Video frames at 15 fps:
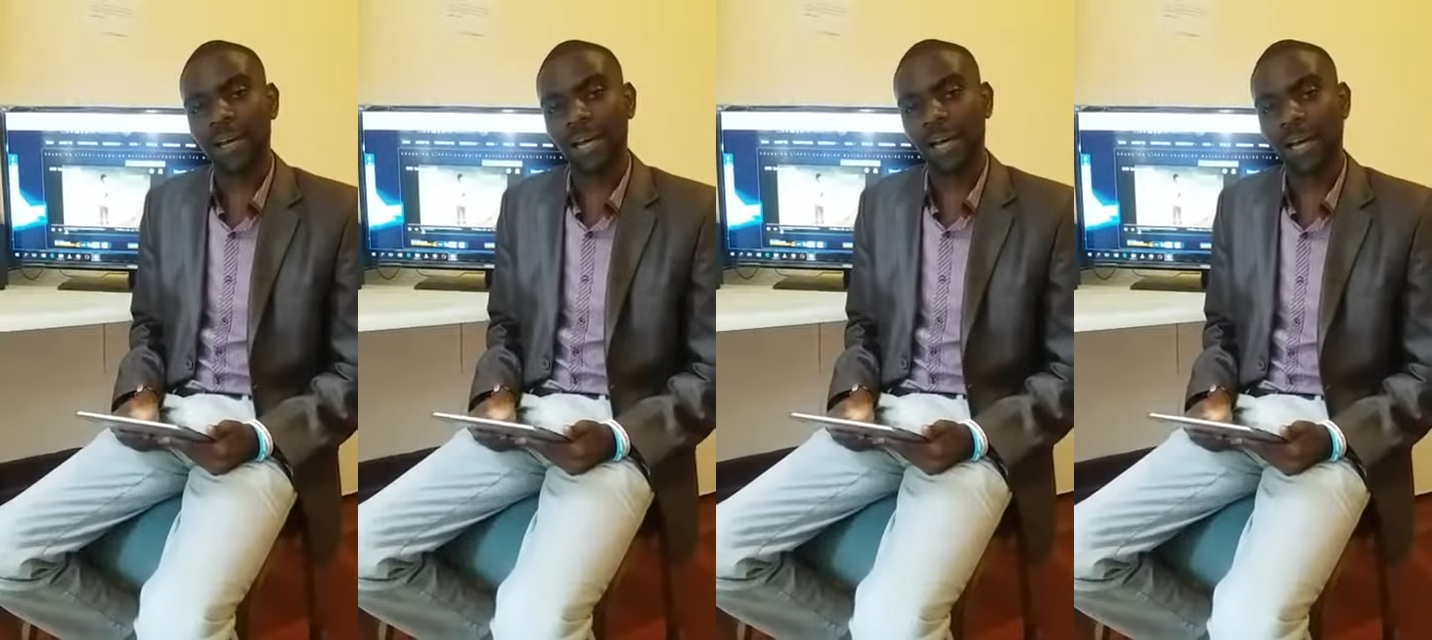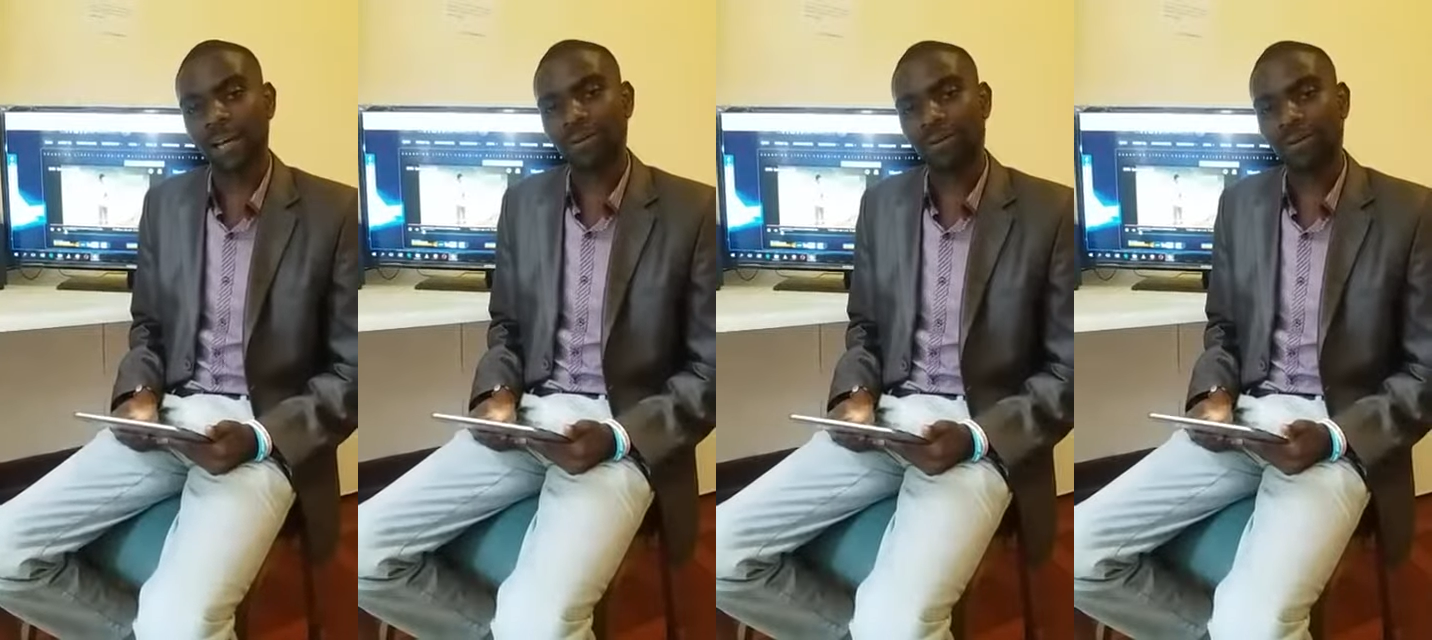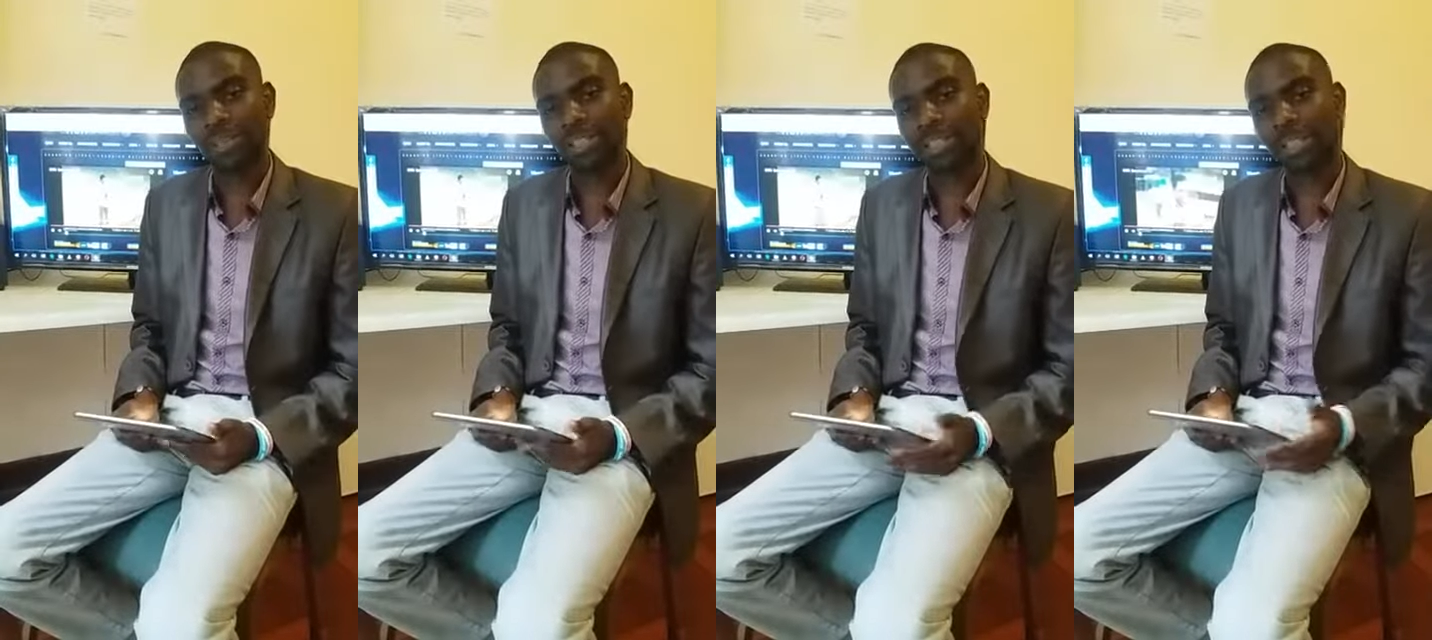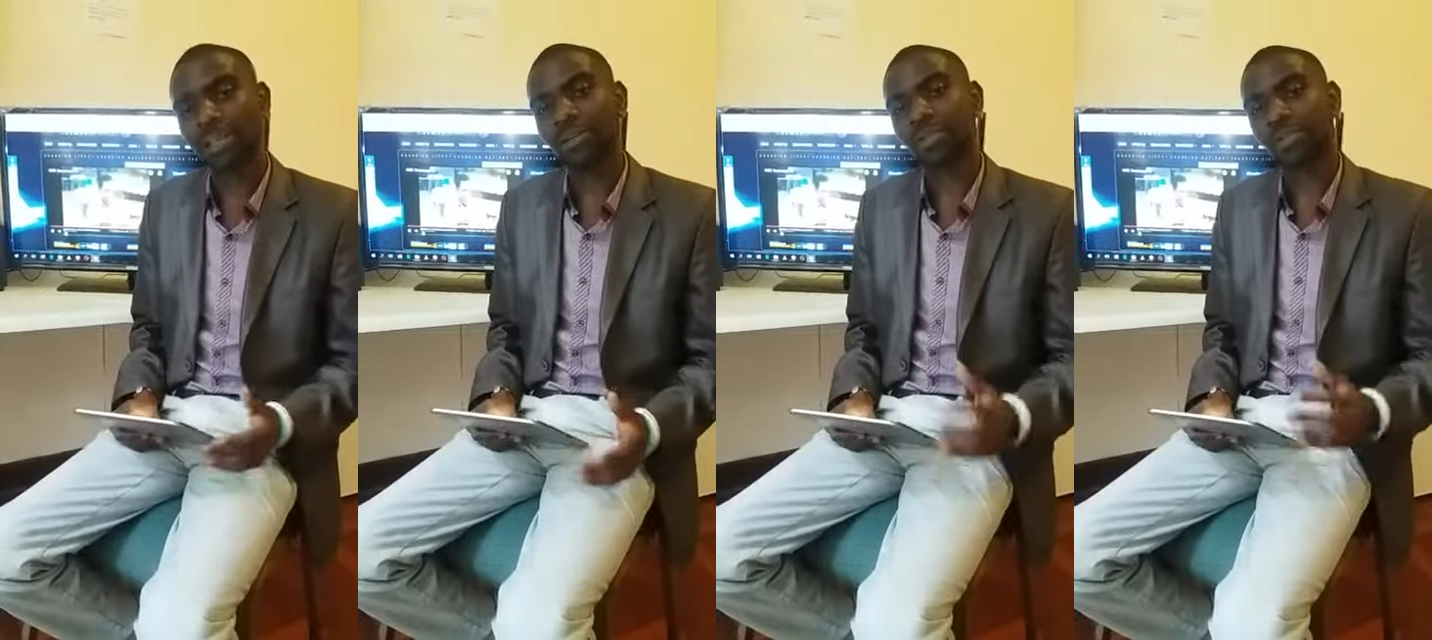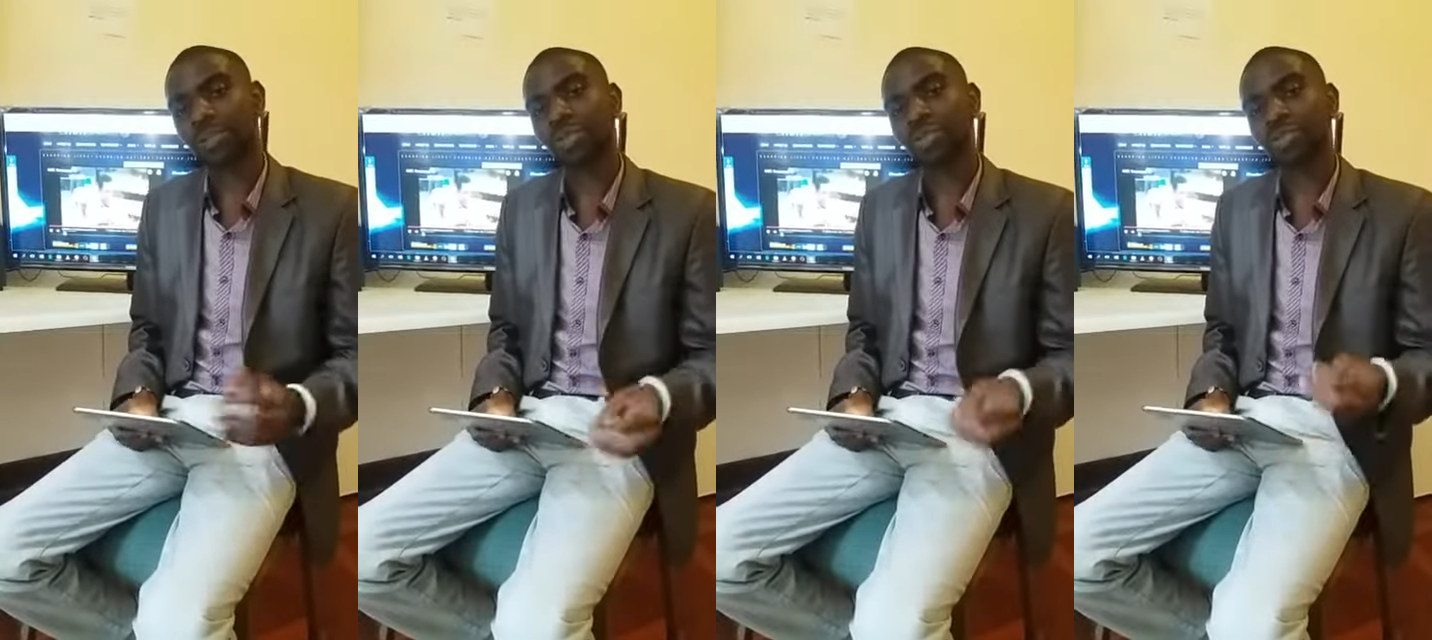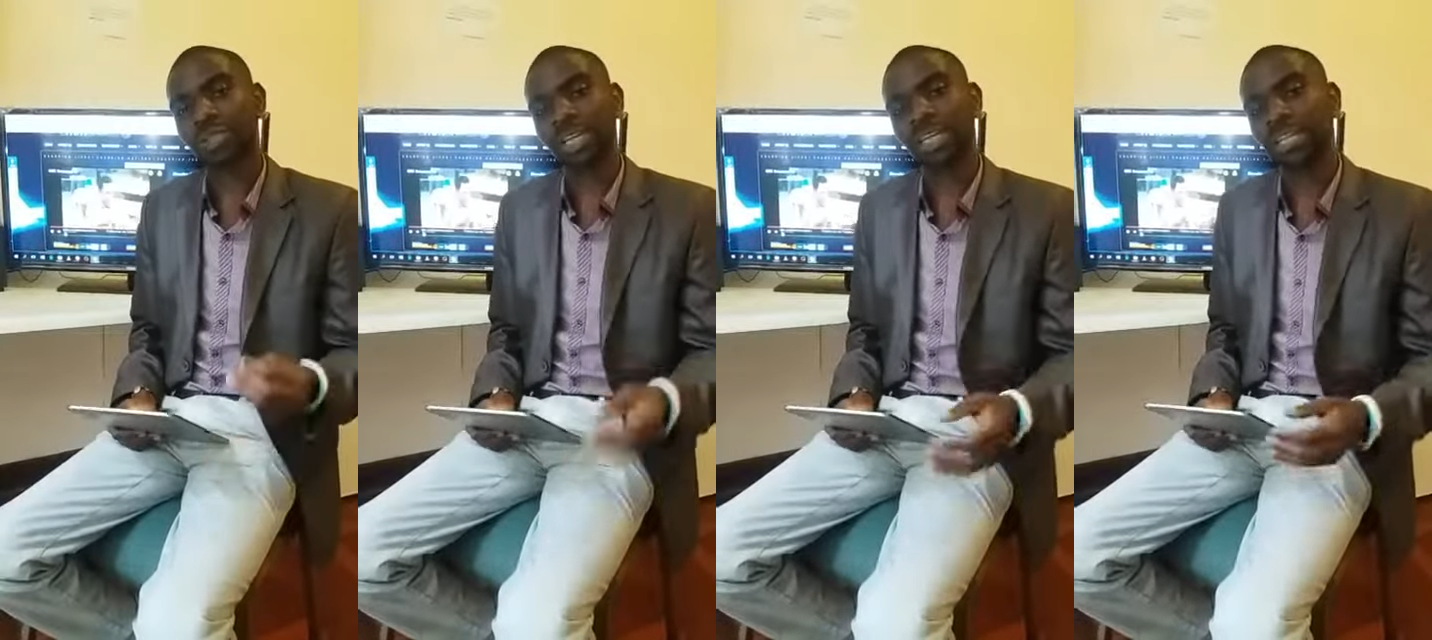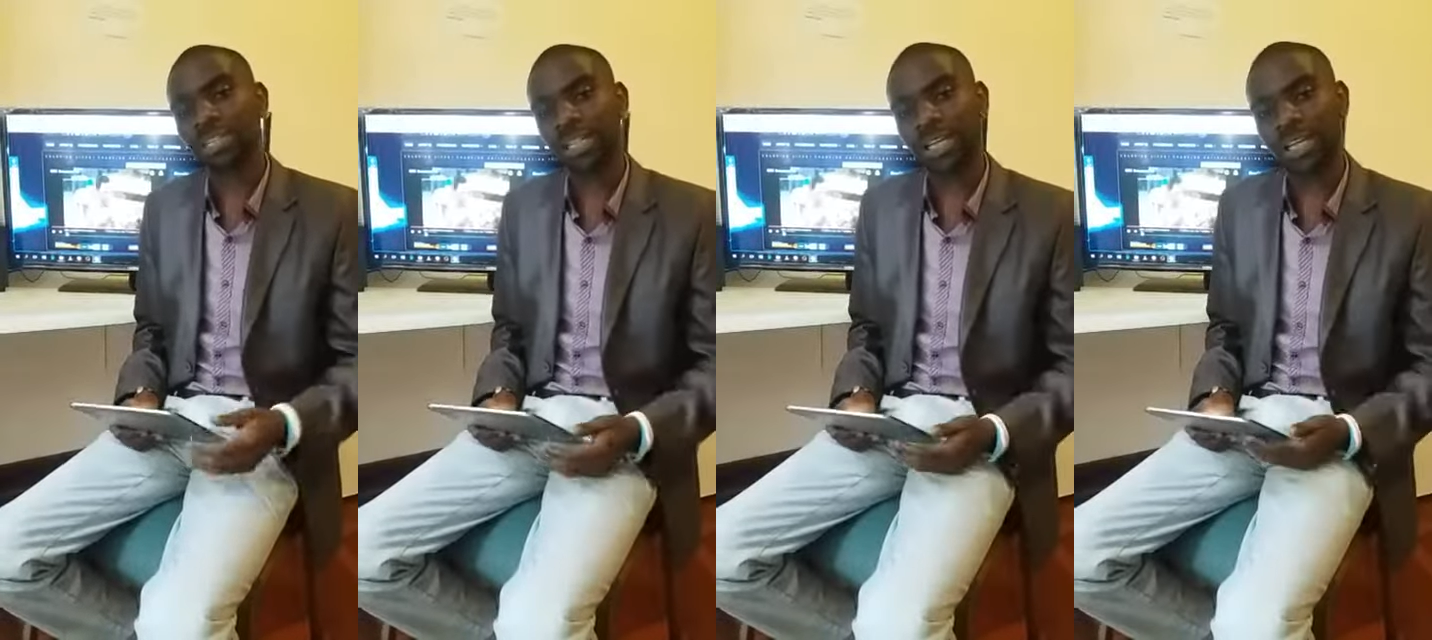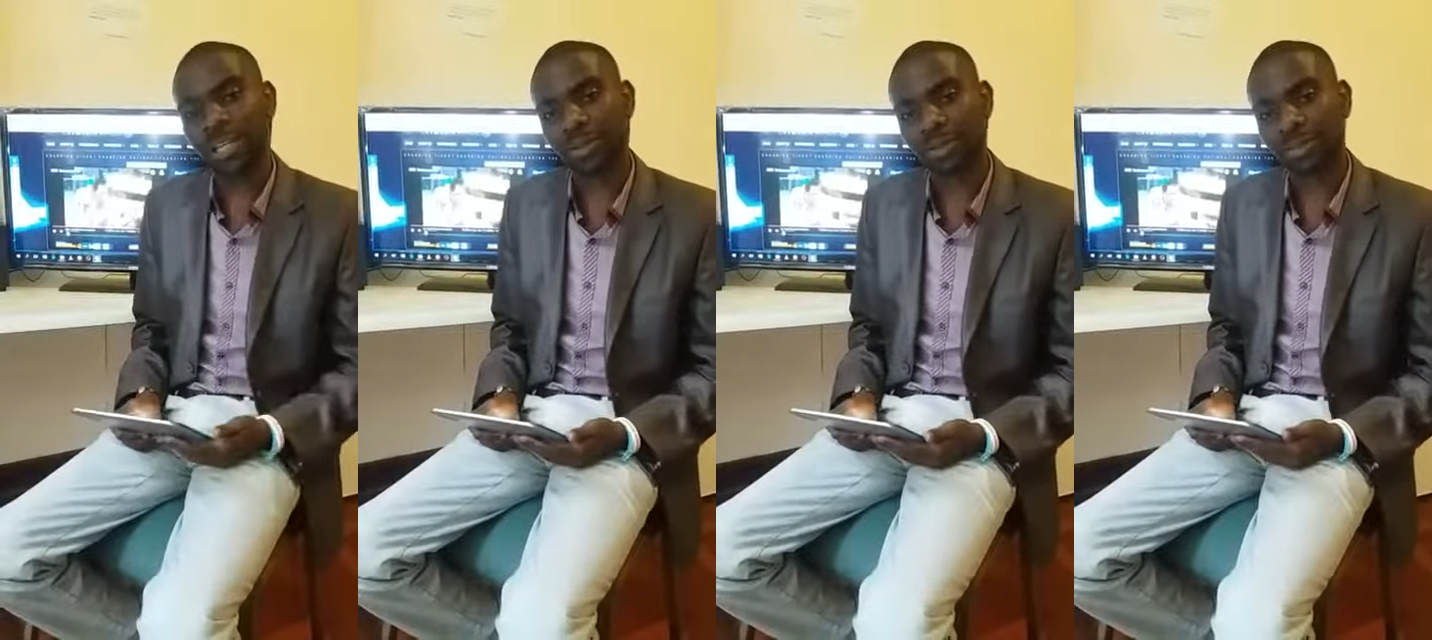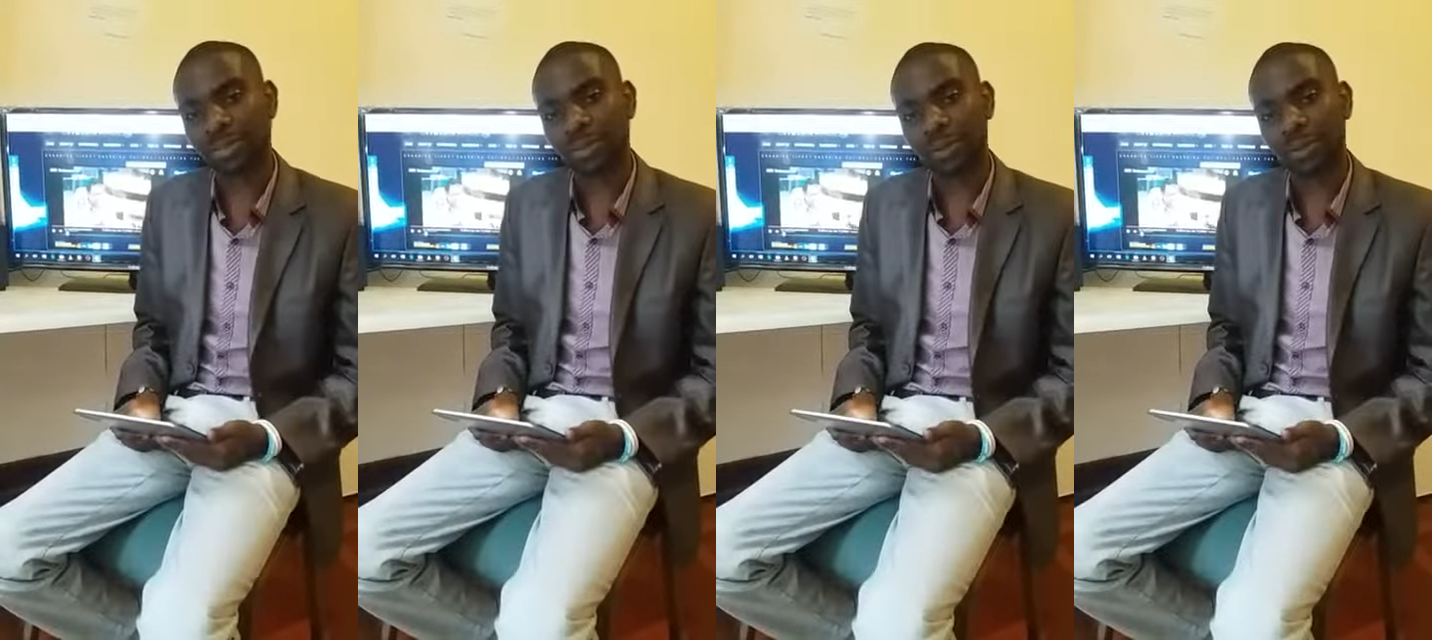I've entitled today's clip